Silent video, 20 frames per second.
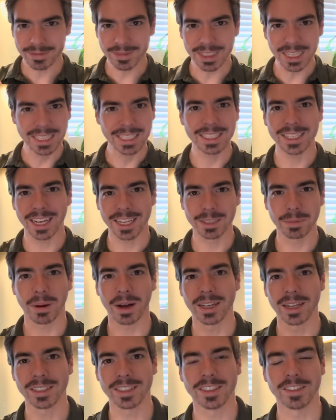sex
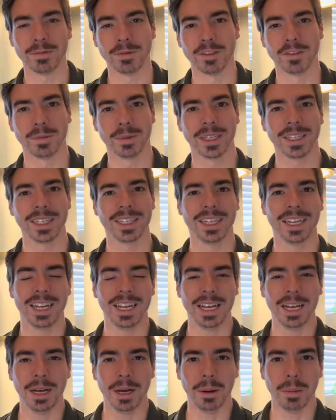positive movement.
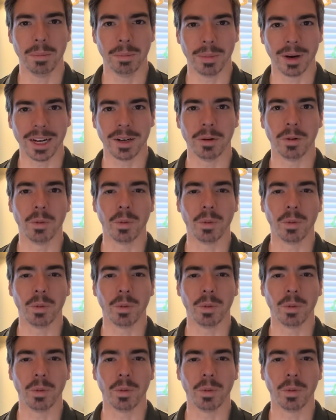But